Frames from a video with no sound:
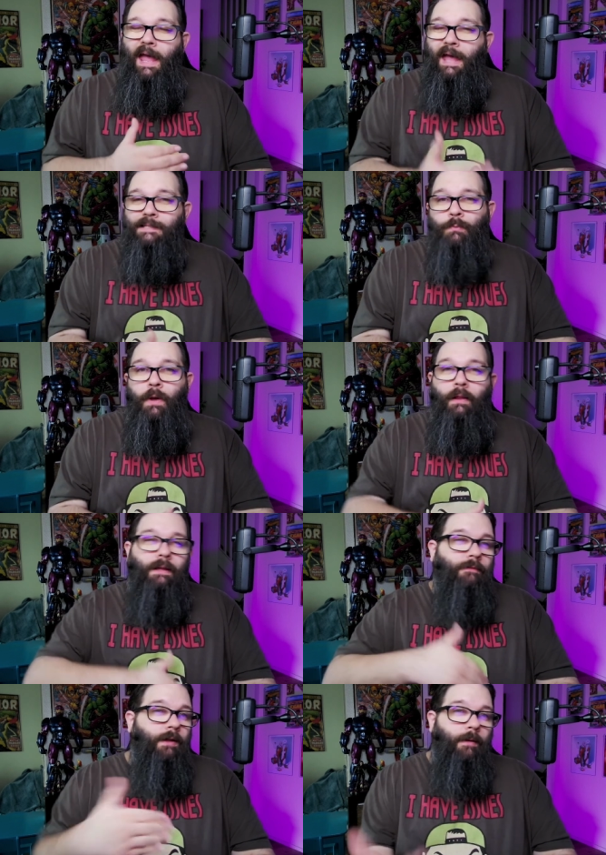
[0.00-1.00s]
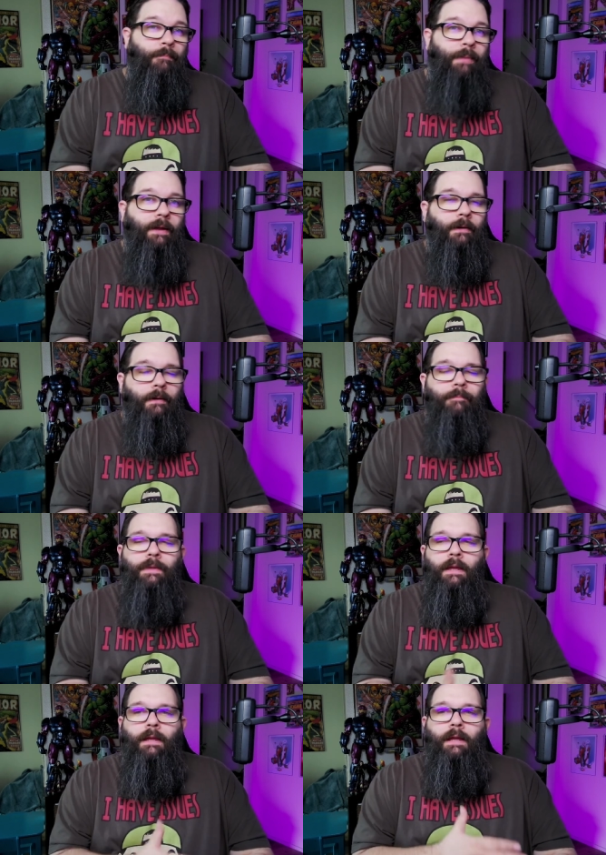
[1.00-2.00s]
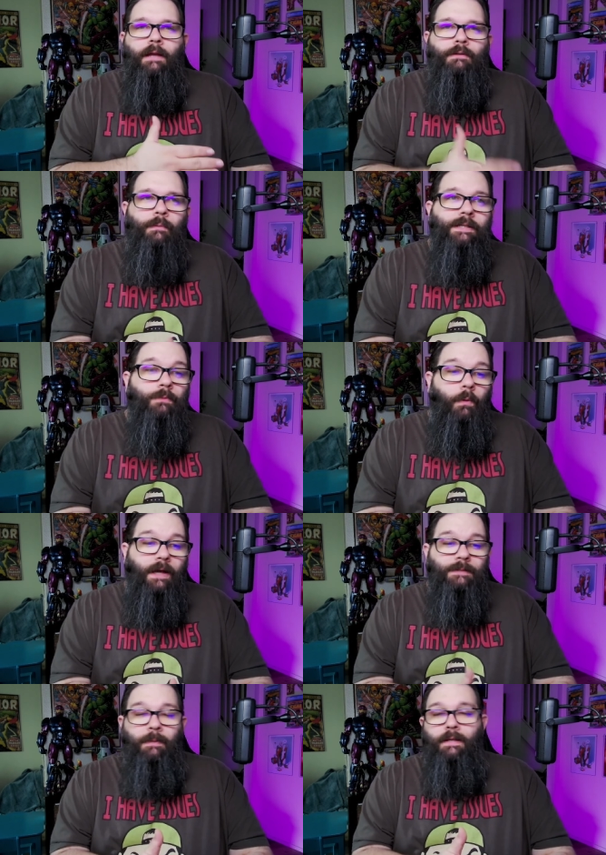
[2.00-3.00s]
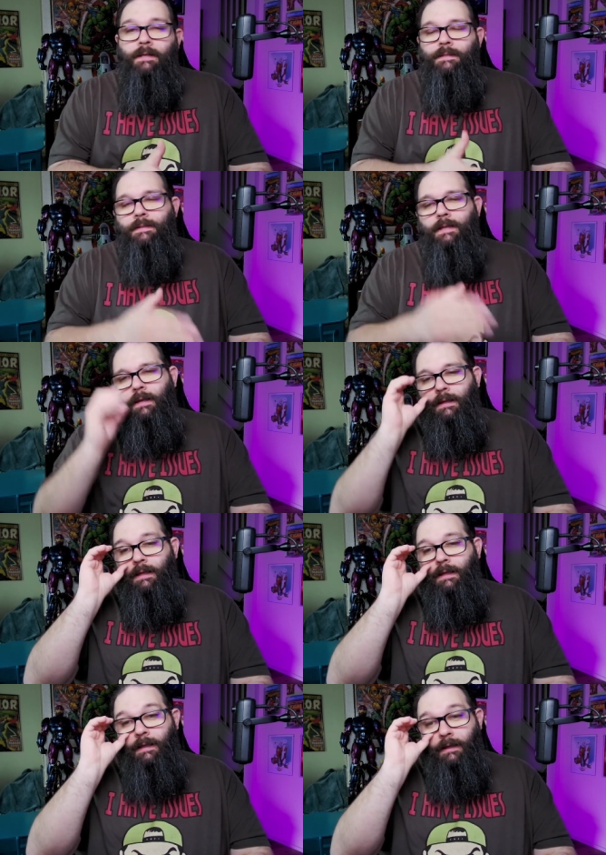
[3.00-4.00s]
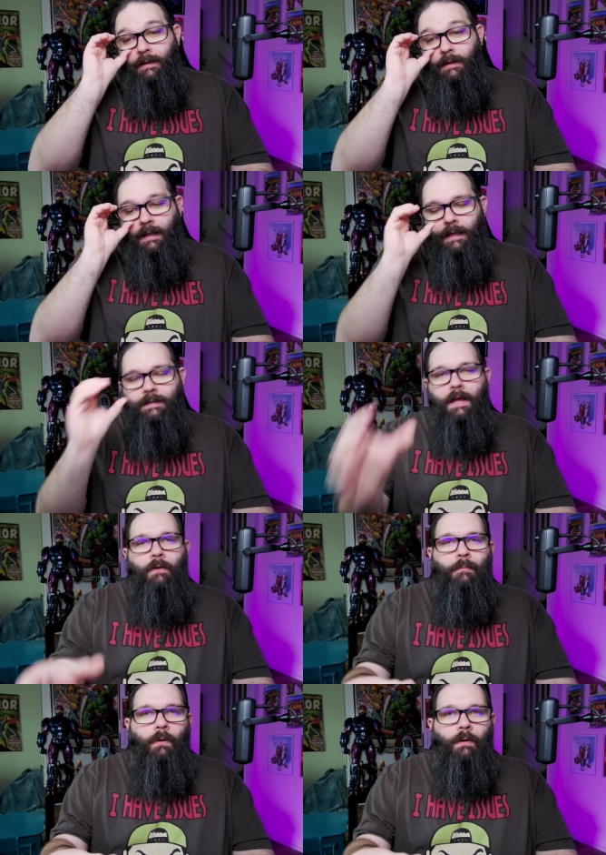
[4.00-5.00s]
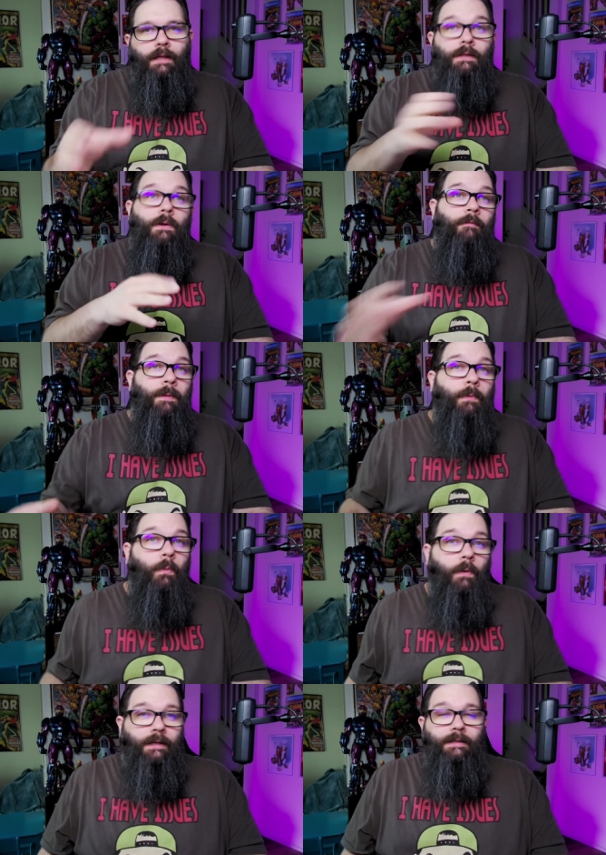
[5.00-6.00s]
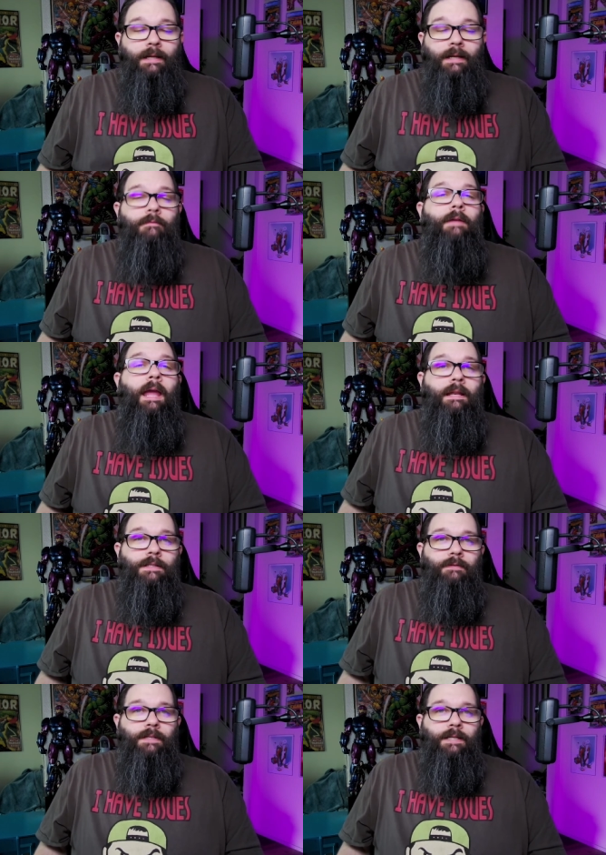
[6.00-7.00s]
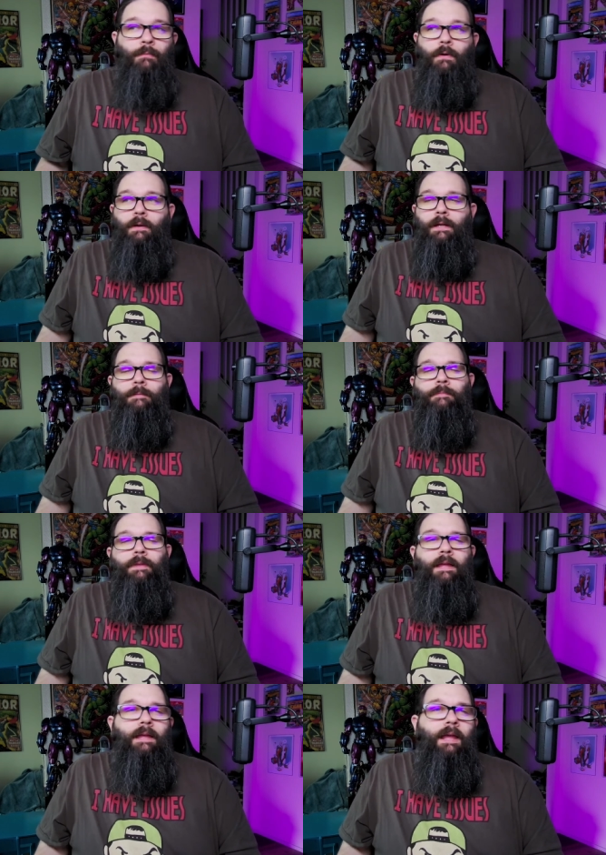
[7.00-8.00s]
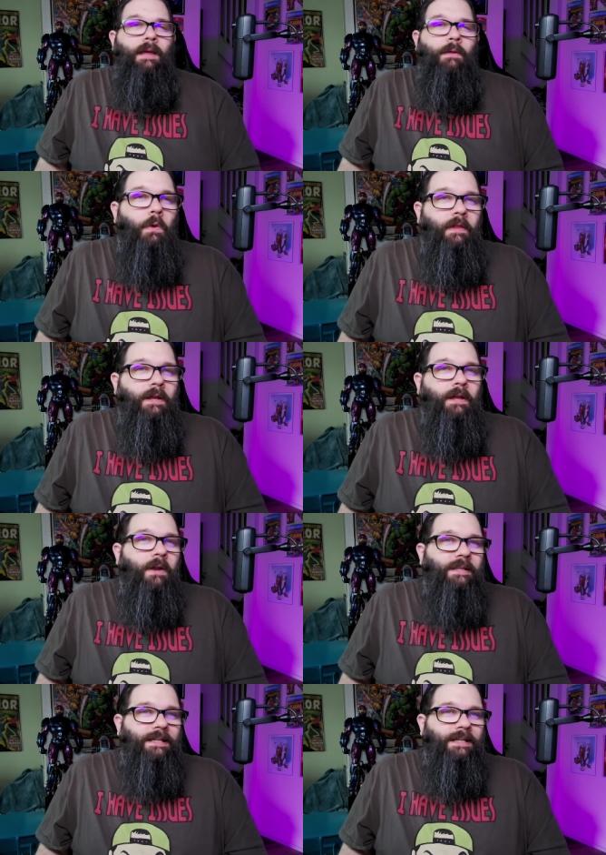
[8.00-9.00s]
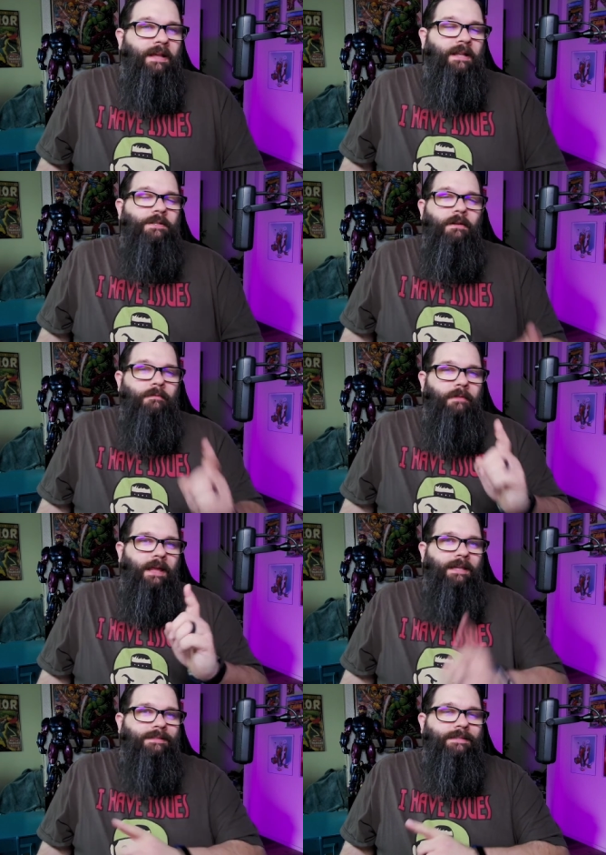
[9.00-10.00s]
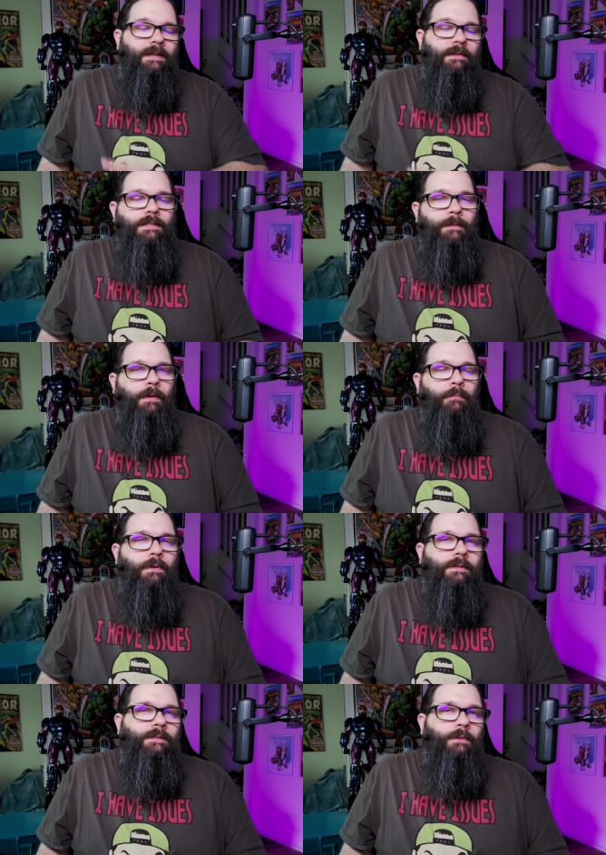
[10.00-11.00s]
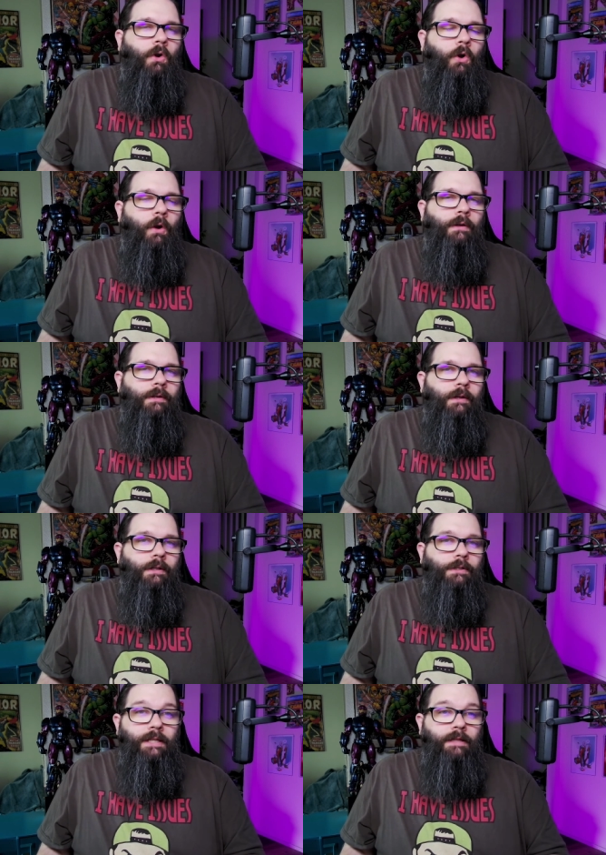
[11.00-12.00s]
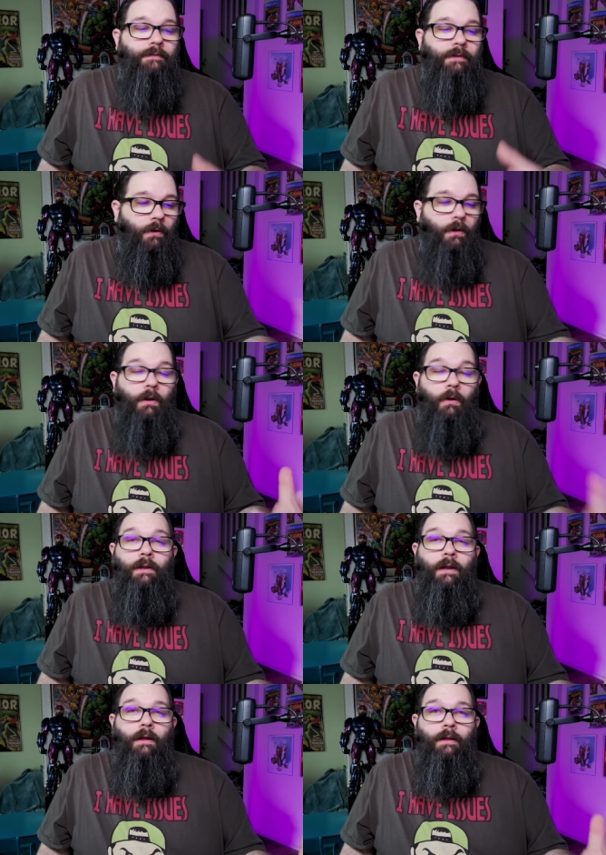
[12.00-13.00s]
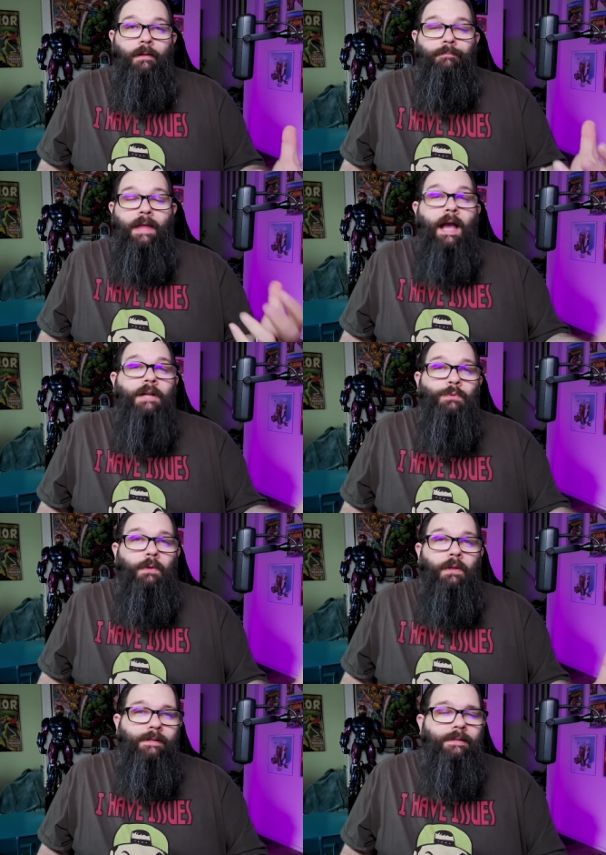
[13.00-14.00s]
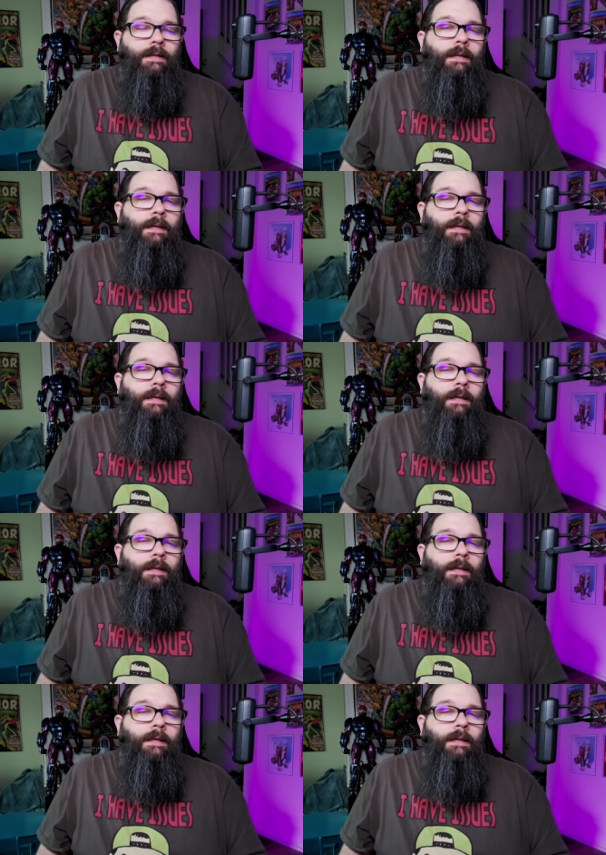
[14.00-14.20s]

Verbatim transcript: as well, if not better. And the reason why is because in a down market, you have people wanting to take advantage of a down market. And what are they going to want to take advantage of? A sales dip on books that were hard to achieve and hard to um, actualize